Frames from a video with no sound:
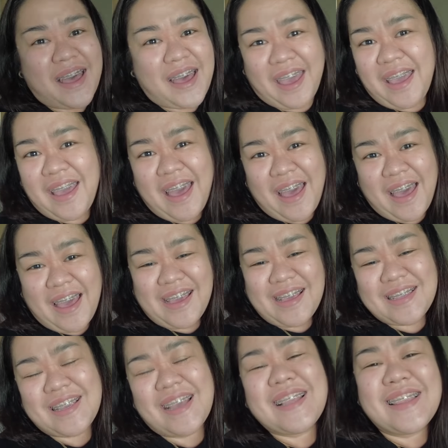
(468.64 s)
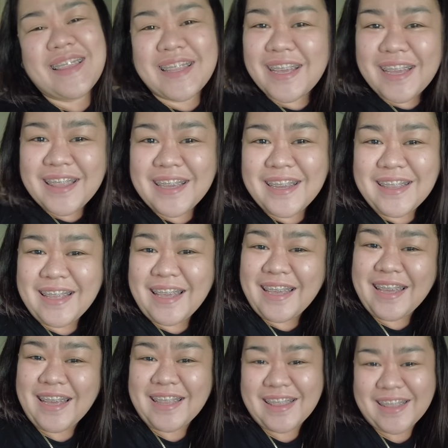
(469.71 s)
Hi guys! Another
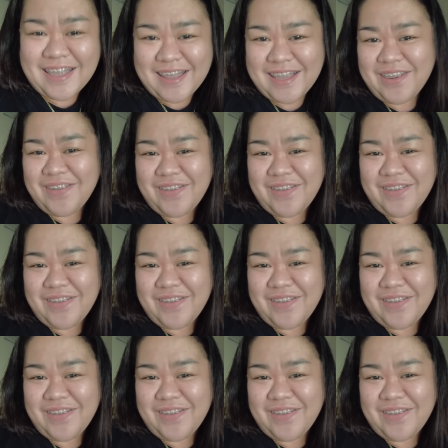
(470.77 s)
day, another